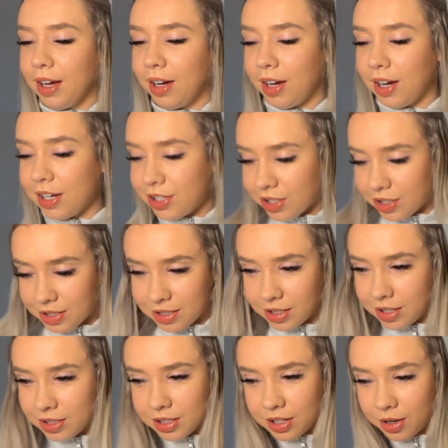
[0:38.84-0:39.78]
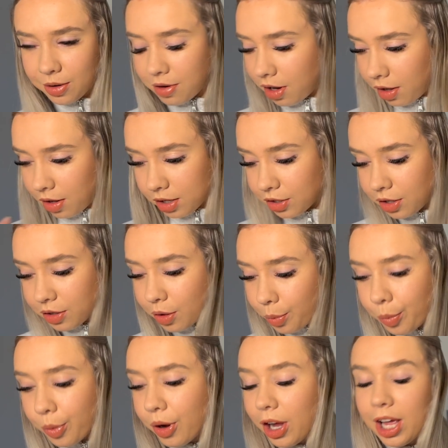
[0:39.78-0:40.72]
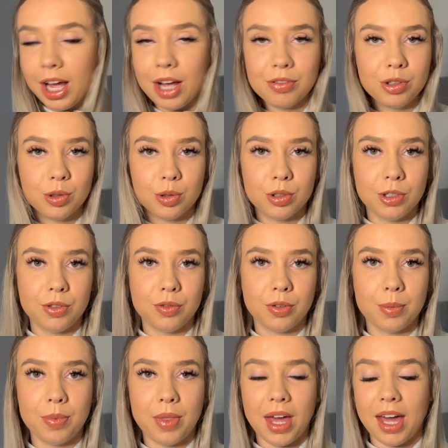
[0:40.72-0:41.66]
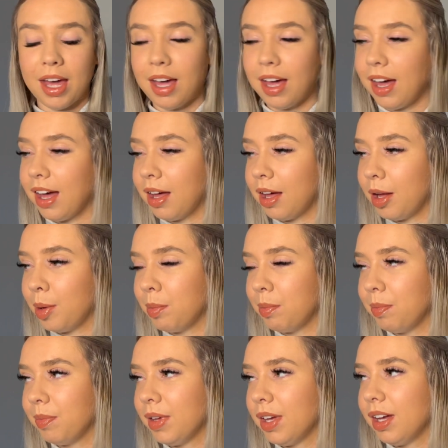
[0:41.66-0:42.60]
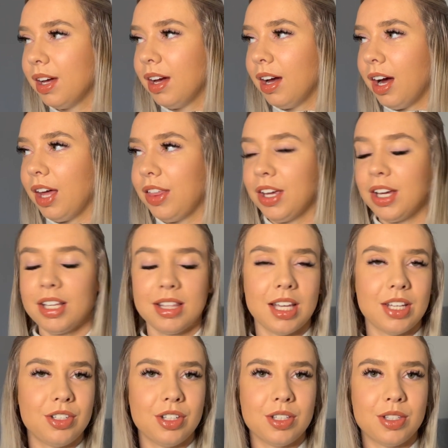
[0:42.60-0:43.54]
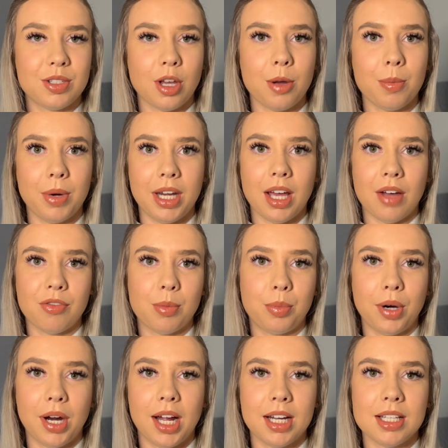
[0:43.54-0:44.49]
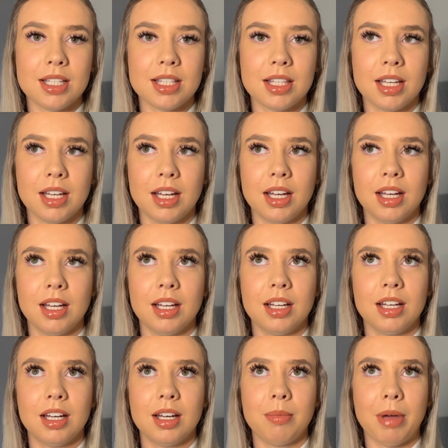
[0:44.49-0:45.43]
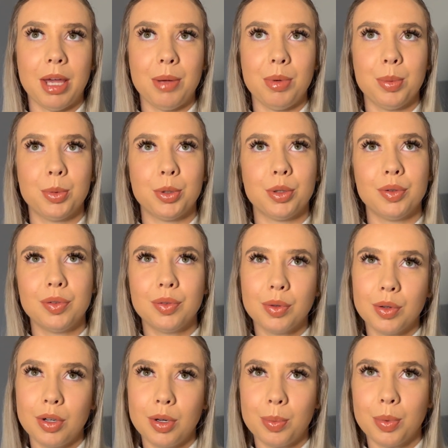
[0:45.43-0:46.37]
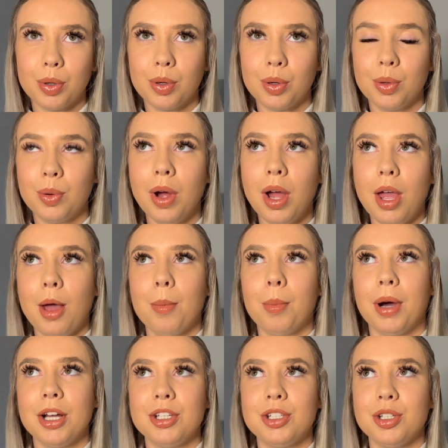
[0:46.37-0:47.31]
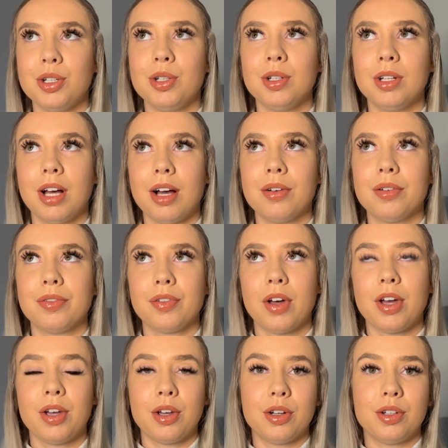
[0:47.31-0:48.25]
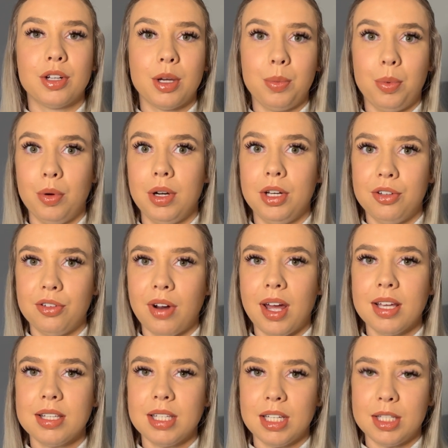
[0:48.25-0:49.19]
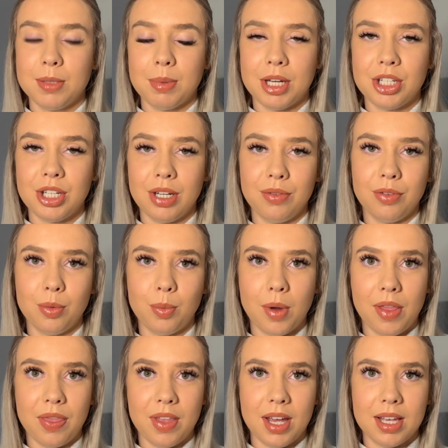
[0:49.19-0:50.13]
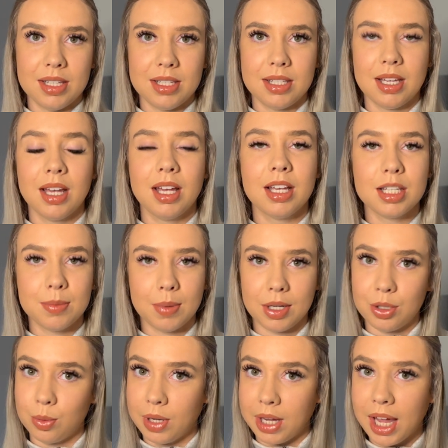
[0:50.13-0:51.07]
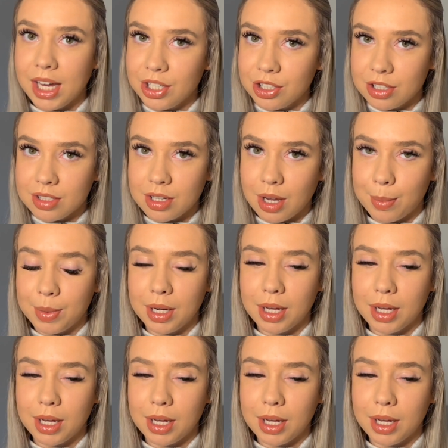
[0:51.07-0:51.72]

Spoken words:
I don't know why I haven't ordered from there. I think there's just so many other brands that are maybe more affordable, but I do love a good Opoly dress, especially for when there's special occasions coming